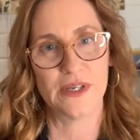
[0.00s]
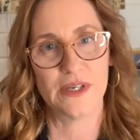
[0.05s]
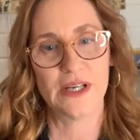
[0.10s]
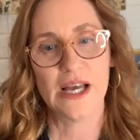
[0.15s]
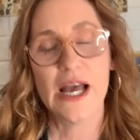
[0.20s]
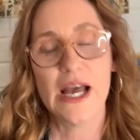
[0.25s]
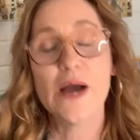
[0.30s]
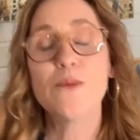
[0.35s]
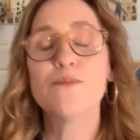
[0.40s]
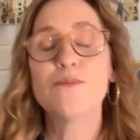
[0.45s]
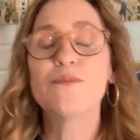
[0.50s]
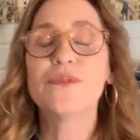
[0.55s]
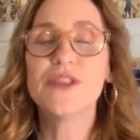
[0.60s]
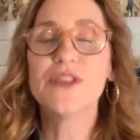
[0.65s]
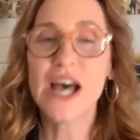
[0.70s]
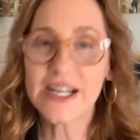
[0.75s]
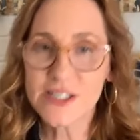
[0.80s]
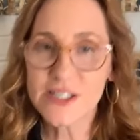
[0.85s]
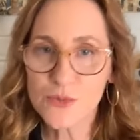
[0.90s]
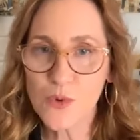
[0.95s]
Yes.
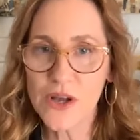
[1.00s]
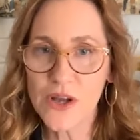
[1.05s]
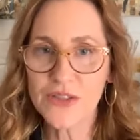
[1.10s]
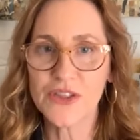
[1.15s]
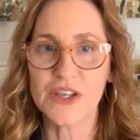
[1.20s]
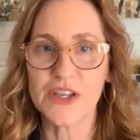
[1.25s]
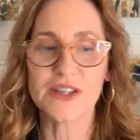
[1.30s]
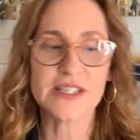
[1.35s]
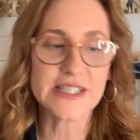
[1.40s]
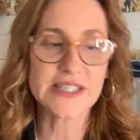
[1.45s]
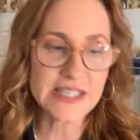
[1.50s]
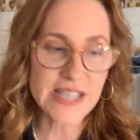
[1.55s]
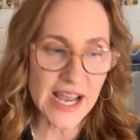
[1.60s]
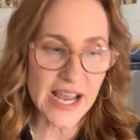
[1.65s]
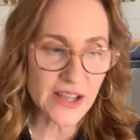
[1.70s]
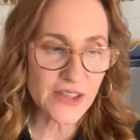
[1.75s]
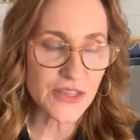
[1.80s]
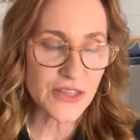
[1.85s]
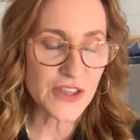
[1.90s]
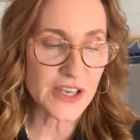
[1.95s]
That's one thing. The
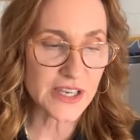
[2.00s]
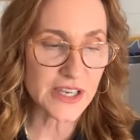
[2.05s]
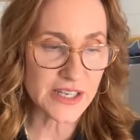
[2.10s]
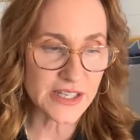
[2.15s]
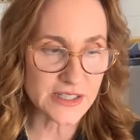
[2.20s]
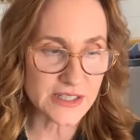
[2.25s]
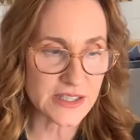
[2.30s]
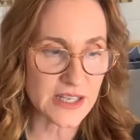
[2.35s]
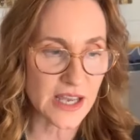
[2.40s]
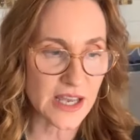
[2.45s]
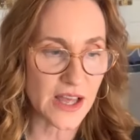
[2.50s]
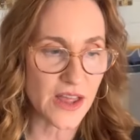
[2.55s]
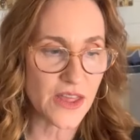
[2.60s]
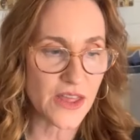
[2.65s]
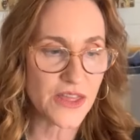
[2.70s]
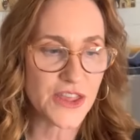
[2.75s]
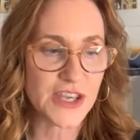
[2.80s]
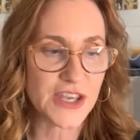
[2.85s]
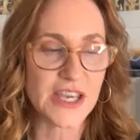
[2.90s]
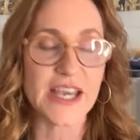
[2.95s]
second thing is
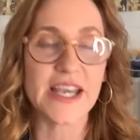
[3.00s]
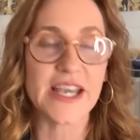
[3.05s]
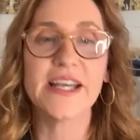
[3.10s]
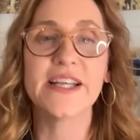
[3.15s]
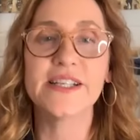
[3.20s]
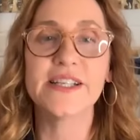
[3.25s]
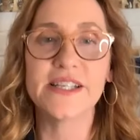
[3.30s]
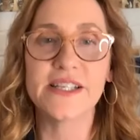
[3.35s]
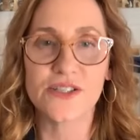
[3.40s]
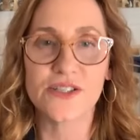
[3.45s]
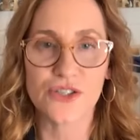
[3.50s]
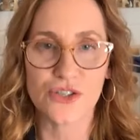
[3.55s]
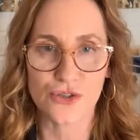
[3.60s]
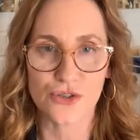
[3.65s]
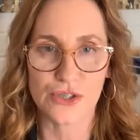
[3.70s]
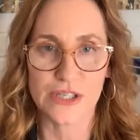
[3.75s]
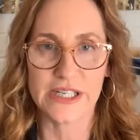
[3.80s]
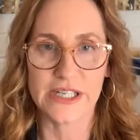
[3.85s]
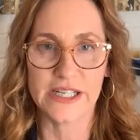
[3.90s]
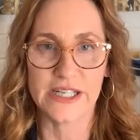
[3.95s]
the
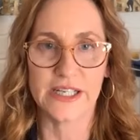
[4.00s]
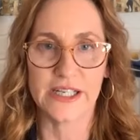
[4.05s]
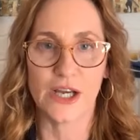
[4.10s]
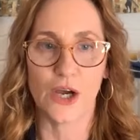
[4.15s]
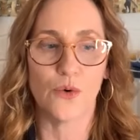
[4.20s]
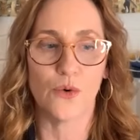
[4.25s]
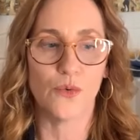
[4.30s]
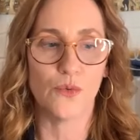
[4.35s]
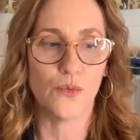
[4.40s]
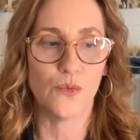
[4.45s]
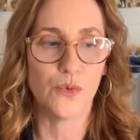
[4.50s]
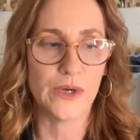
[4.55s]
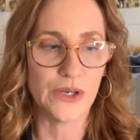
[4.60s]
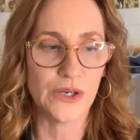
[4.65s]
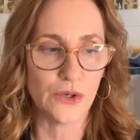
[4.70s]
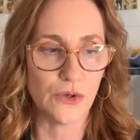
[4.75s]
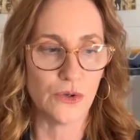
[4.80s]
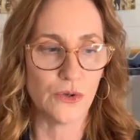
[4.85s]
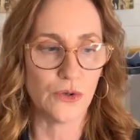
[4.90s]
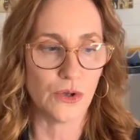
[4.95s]
industry
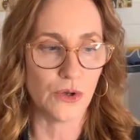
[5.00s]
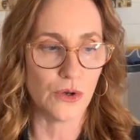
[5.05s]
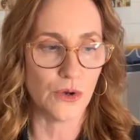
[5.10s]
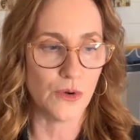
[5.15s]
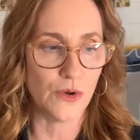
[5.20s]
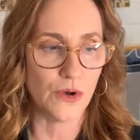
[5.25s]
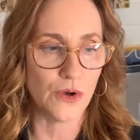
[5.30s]
will.